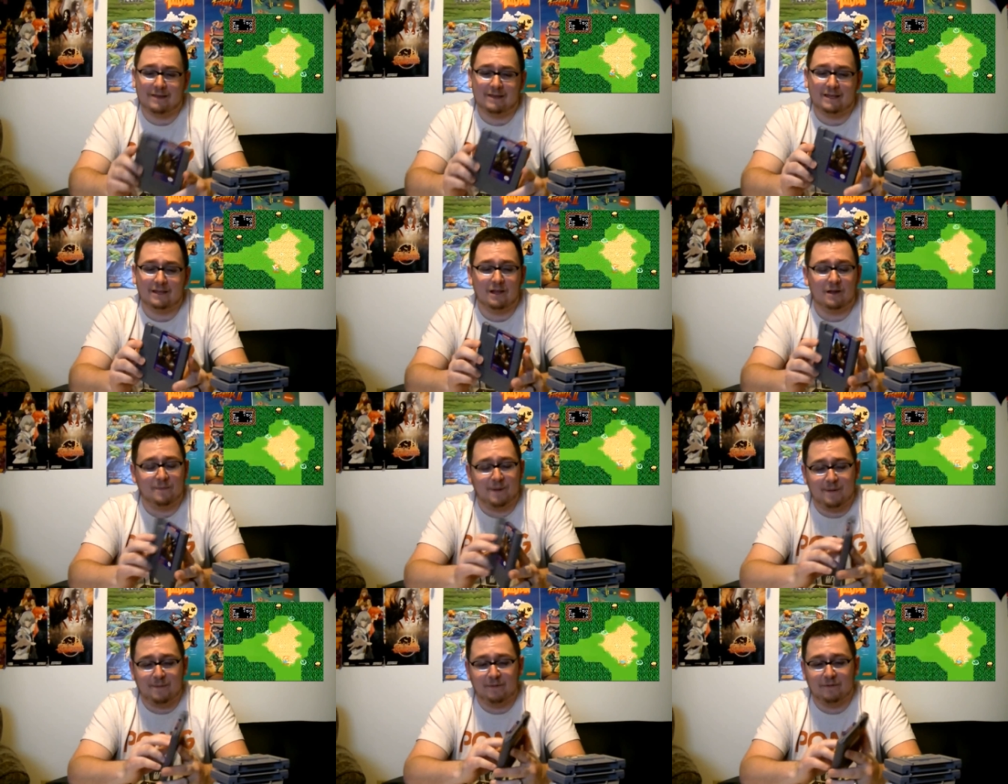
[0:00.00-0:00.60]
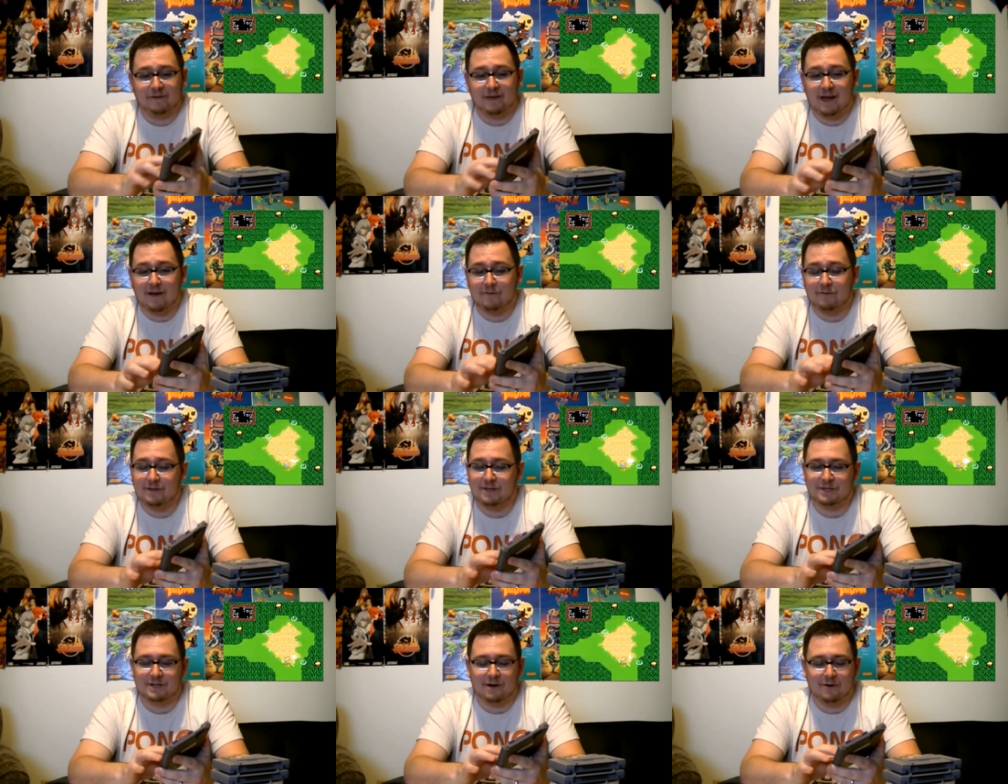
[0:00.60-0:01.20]
I think a lot of people have
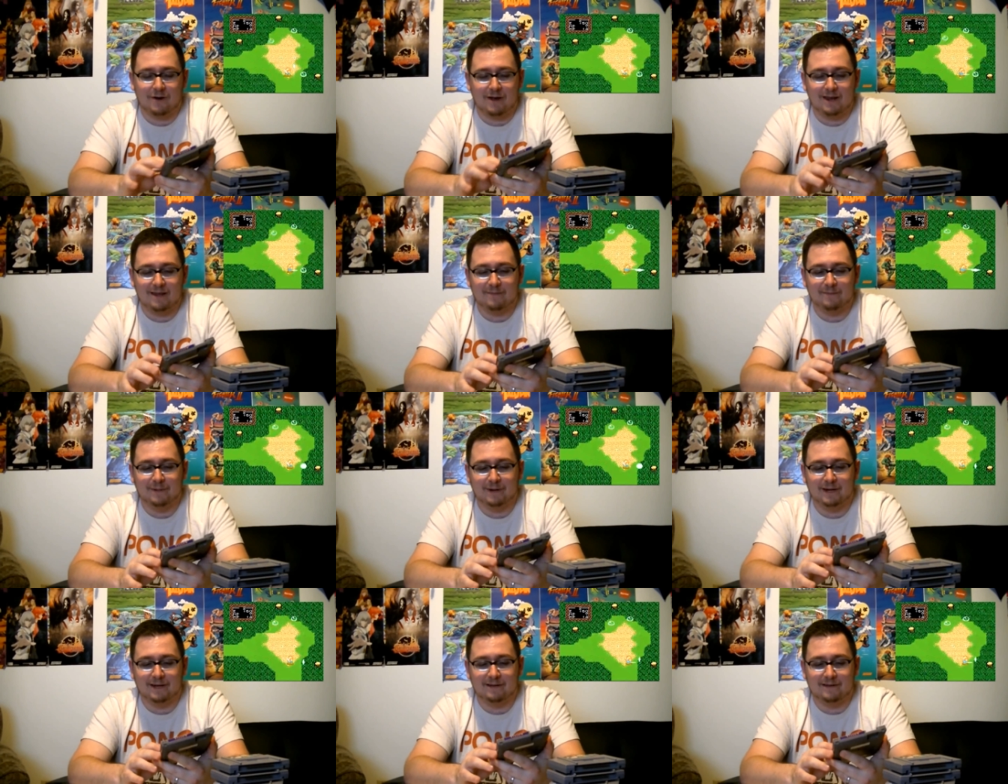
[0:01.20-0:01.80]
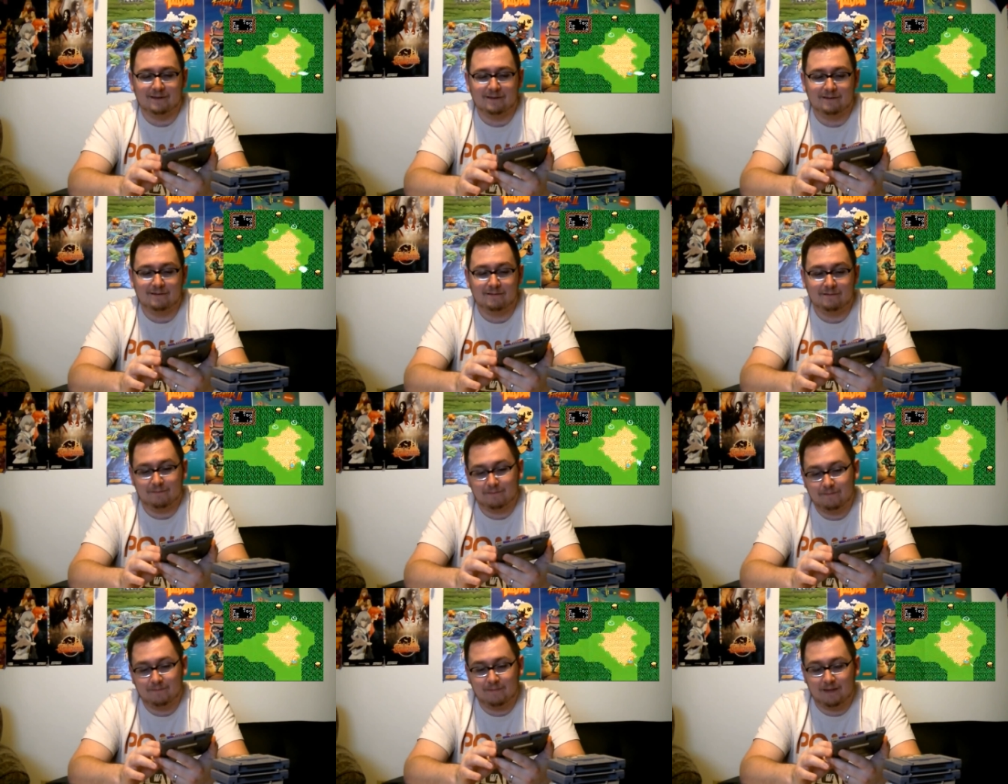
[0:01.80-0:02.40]
covered this already, but
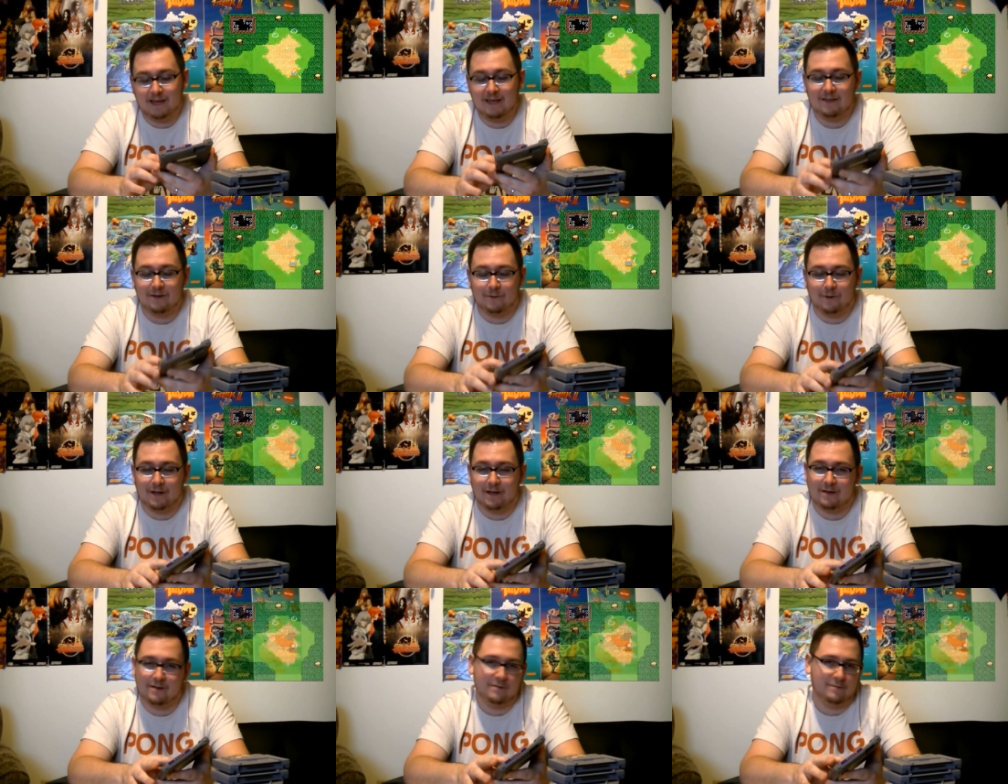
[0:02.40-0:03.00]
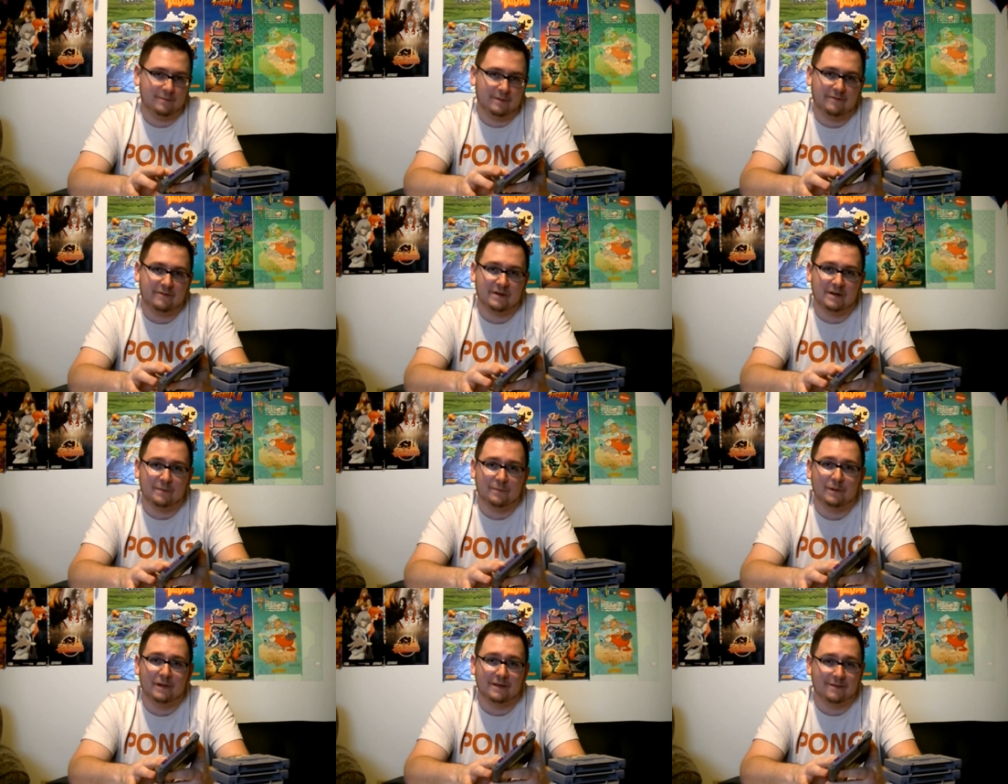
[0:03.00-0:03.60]
either way, it'll be
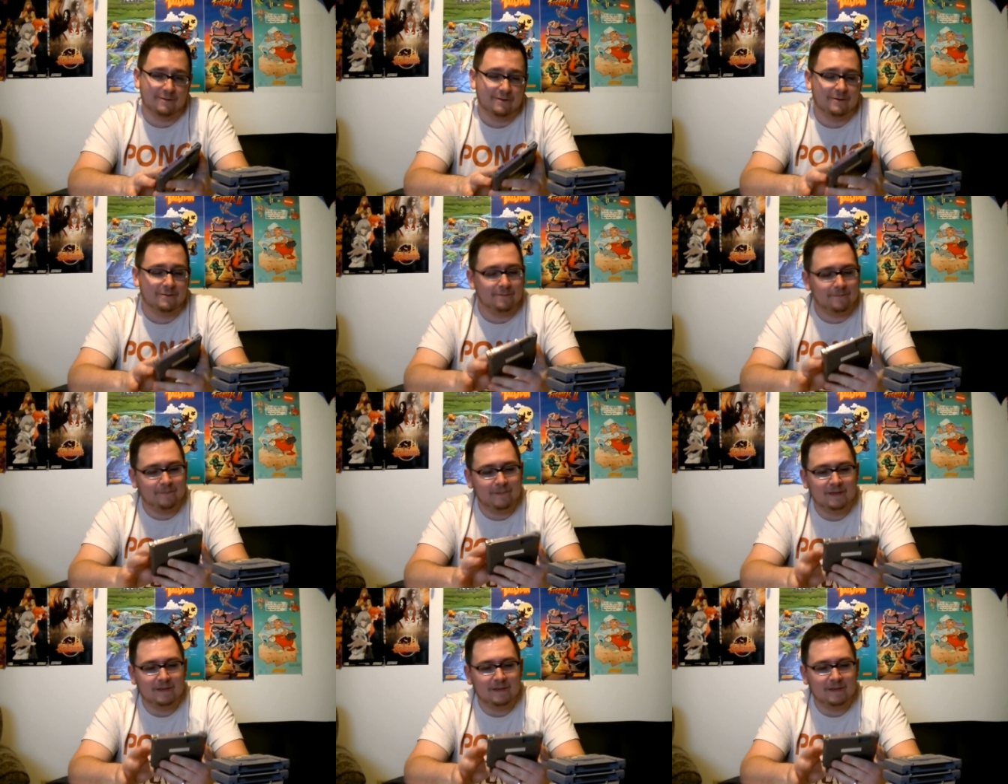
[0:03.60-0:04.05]
fun to play through.